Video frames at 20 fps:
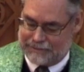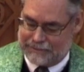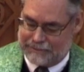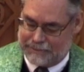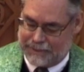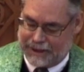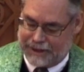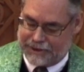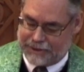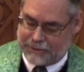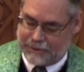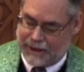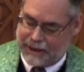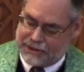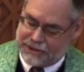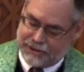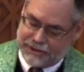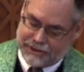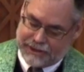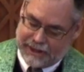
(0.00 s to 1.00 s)
But as
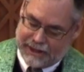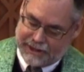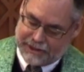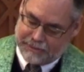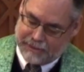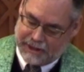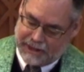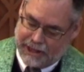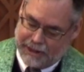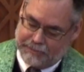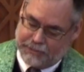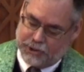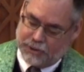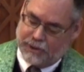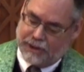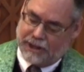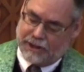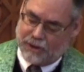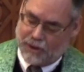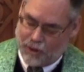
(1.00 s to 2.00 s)
Rachel says, we keep
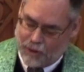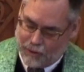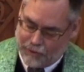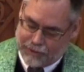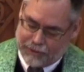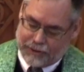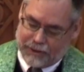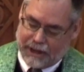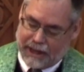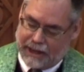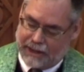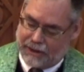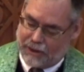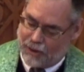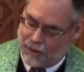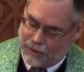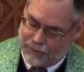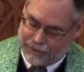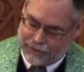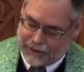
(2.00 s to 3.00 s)
doing it over and
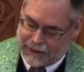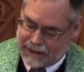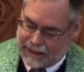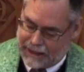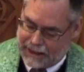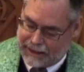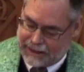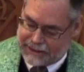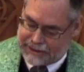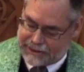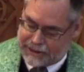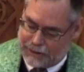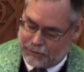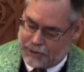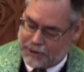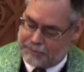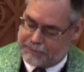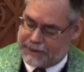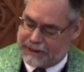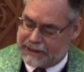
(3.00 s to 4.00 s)
over again until we
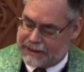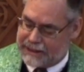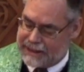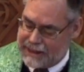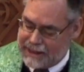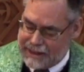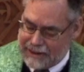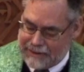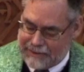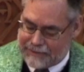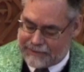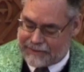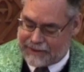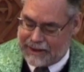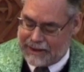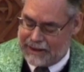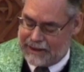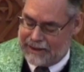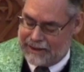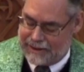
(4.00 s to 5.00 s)
believe
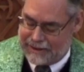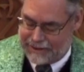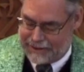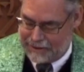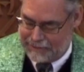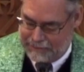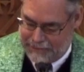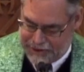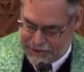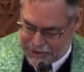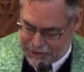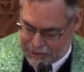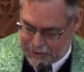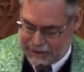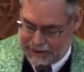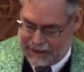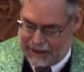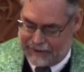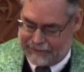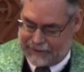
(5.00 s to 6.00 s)
the
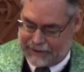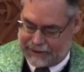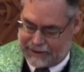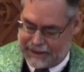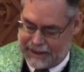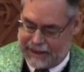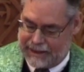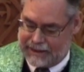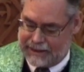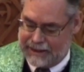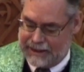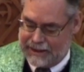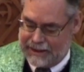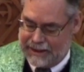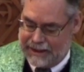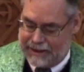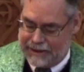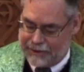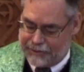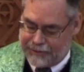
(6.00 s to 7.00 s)
mystery of it. That
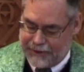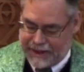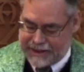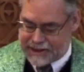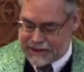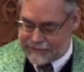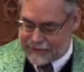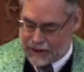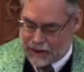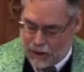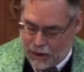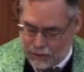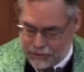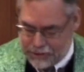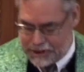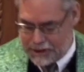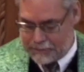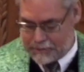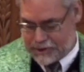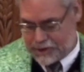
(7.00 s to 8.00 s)
in the face of our own
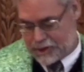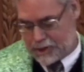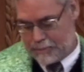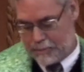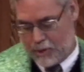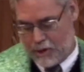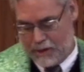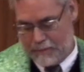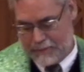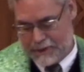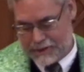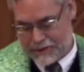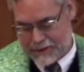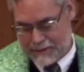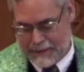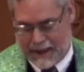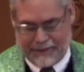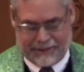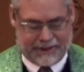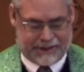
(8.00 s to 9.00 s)
disappointments
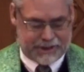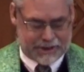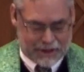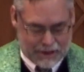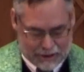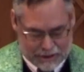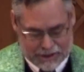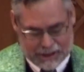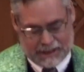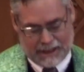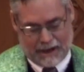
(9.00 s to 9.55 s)
about the church and